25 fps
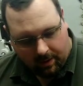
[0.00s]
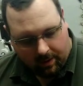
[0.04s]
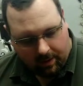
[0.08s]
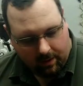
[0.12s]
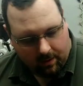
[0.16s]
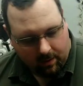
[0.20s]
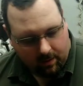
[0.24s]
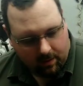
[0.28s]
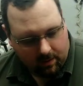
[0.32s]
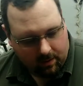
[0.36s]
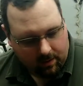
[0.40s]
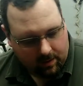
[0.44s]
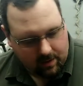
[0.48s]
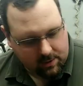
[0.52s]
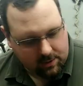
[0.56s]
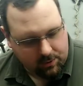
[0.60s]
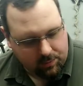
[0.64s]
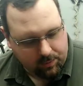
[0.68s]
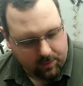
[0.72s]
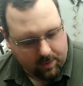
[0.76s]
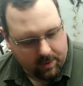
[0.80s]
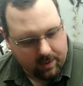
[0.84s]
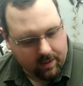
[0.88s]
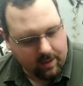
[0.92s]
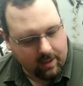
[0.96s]
Here,
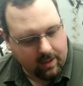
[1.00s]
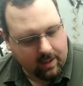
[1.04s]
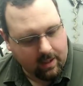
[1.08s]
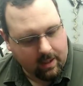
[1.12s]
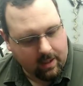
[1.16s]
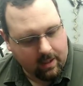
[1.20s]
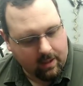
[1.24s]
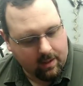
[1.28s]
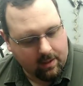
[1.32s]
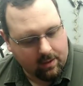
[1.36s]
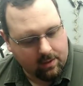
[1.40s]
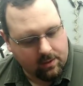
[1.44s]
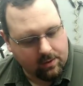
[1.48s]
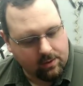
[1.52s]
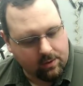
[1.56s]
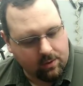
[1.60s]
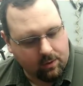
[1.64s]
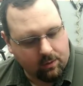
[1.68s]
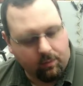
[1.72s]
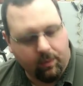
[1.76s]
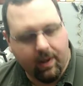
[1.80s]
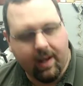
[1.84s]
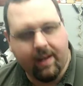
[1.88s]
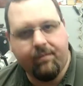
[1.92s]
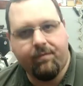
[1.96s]
this one
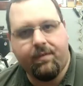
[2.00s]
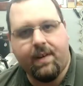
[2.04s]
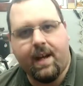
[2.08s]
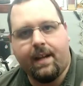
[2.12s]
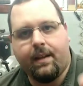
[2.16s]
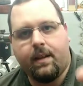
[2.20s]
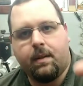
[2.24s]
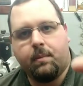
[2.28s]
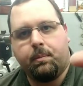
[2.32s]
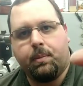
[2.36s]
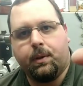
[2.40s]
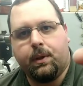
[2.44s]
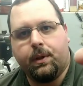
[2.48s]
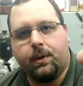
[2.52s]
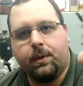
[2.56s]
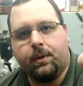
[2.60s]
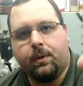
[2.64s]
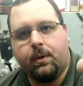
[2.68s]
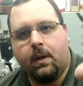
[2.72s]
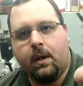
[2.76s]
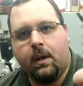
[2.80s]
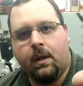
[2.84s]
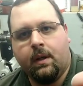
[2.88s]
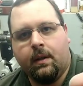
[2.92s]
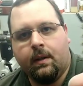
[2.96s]
is red, violet,
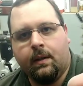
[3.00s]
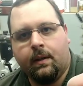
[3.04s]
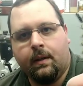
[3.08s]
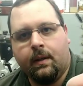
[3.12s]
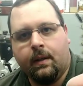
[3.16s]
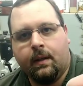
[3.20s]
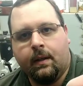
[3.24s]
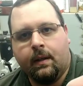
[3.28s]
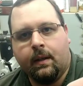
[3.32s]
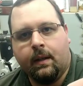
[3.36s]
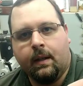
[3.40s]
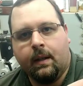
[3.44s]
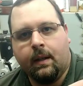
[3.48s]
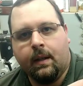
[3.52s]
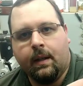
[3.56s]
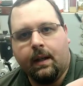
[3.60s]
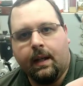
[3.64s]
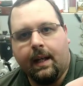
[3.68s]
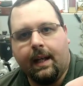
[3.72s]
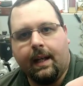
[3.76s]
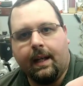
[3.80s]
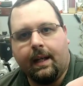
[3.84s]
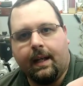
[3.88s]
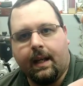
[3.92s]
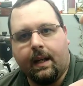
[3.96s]
blue.
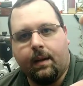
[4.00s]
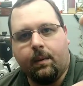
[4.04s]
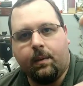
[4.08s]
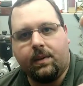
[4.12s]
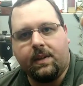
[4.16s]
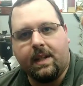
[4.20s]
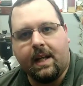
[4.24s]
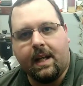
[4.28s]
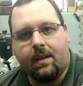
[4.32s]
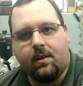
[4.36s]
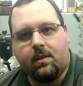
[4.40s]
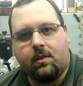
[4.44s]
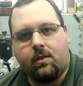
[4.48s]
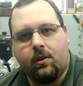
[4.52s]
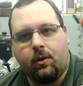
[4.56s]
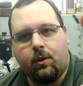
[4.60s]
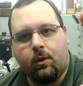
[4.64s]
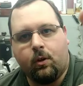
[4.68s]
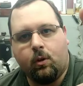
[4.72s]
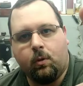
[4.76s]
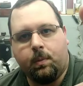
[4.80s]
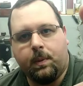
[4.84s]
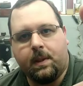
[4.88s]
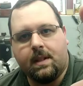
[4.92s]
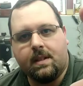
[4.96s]
And again, with that
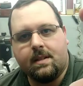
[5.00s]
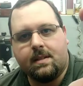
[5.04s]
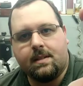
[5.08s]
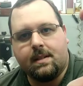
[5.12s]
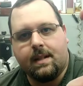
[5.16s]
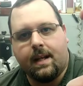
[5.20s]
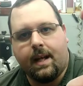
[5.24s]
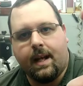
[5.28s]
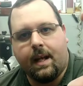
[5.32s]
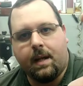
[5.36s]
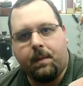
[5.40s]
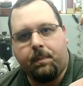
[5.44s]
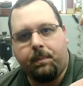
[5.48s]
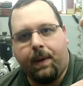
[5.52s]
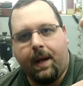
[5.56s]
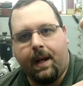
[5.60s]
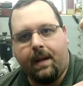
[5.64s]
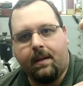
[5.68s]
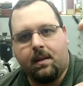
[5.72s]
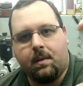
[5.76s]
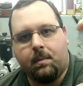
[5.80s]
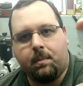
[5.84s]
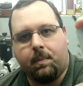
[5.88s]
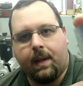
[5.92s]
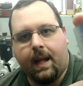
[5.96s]
tube inside
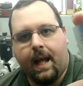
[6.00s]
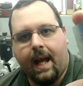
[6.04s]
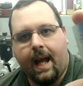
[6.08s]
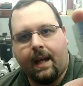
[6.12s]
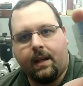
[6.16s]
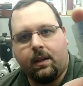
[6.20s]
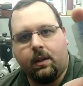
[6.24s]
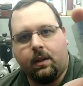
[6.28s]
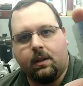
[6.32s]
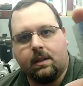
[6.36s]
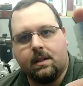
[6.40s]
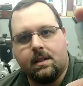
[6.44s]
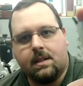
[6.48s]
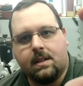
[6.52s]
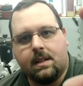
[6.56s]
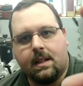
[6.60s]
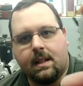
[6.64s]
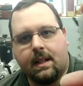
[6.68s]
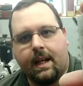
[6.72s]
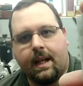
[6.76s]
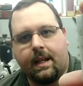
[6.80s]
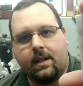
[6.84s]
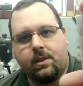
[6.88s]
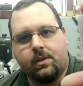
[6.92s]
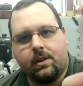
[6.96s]
painted black, you can
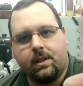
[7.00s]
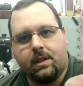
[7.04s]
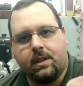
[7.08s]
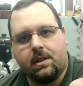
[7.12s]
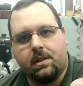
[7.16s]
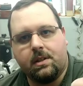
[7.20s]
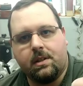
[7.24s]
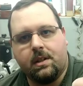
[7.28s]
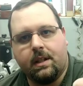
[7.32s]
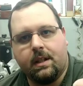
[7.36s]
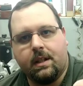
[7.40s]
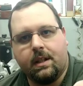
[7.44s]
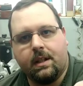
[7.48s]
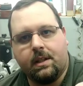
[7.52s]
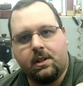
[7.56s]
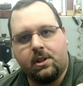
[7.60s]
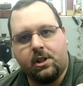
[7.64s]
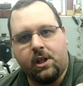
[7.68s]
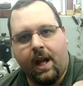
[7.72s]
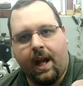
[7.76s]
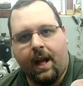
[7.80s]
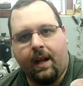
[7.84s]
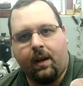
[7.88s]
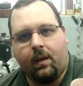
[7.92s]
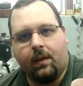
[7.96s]
see actually the, the
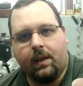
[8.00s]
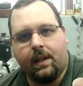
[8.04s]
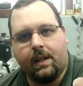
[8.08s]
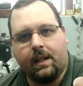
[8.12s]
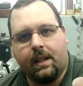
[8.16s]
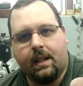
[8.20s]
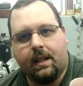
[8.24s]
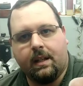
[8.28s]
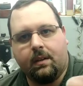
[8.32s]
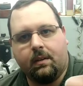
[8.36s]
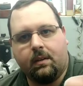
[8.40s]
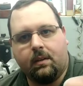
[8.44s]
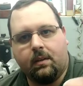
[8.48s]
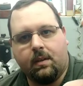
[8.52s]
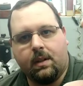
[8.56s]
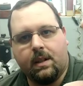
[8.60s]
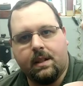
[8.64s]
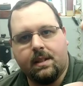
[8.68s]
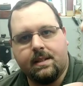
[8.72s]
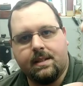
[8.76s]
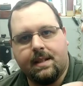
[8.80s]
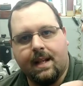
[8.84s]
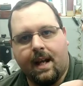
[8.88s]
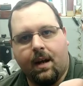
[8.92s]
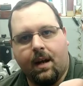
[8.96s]
channel that it
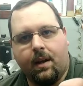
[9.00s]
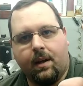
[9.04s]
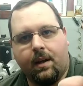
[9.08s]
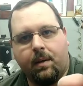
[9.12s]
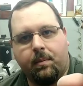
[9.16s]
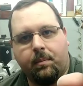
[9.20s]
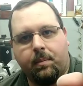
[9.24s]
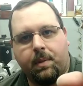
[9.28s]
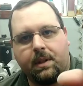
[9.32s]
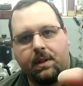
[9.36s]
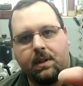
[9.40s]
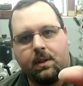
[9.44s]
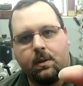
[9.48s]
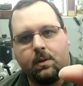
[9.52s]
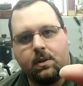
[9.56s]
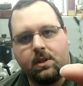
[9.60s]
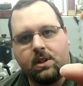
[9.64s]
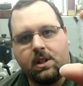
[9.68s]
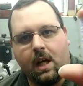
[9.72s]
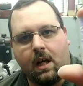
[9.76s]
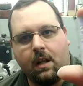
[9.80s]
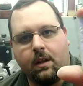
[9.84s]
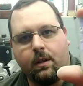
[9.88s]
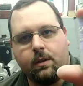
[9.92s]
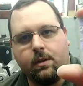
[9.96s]
is down in, but those
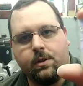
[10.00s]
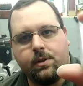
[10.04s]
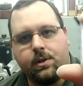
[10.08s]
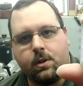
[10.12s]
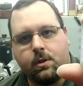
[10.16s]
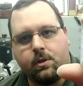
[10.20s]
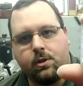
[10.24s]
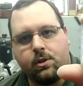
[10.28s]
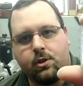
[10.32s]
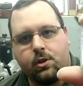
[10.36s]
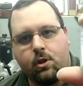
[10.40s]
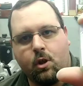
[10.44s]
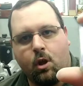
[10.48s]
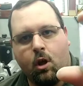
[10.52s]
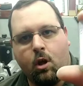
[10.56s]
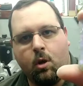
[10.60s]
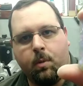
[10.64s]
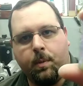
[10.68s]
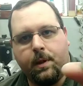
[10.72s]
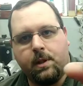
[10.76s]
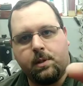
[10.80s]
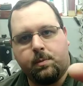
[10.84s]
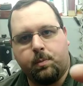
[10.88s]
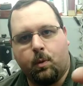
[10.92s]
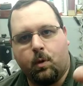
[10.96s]
colors are
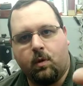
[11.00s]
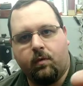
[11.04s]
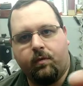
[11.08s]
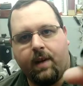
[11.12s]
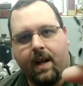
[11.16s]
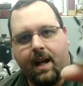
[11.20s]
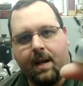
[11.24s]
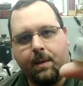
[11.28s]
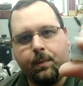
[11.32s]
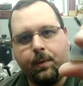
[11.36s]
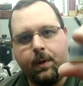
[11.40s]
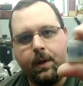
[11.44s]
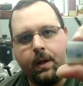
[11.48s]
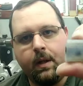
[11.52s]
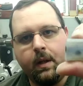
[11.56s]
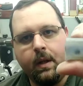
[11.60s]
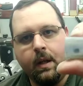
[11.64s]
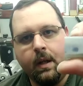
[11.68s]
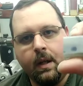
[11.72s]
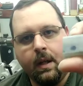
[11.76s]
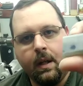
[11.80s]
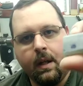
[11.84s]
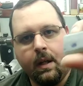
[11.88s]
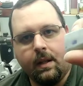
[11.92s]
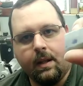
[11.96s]
so much more vibrant
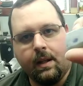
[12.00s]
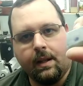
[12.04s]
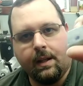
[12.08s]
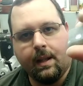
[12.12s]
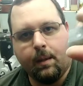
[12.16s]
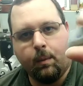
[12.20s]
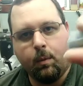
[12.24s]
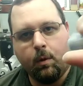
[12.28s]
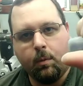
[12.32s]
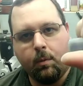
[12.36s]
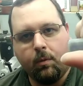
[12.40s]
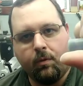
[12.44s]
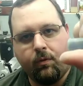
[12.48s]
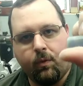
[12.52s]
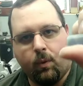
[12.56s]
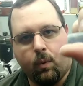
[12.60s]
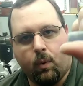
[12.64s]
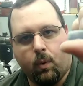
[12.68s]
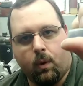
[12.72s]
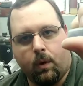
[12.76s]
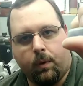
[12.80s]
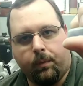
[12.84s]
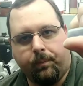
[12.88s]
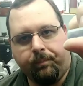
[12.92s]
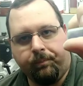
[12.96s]
than they were
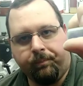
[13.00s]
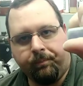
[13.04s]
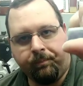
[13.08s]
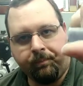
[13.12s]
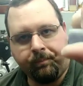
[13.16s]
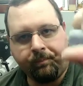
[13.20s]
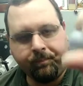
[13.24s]
before.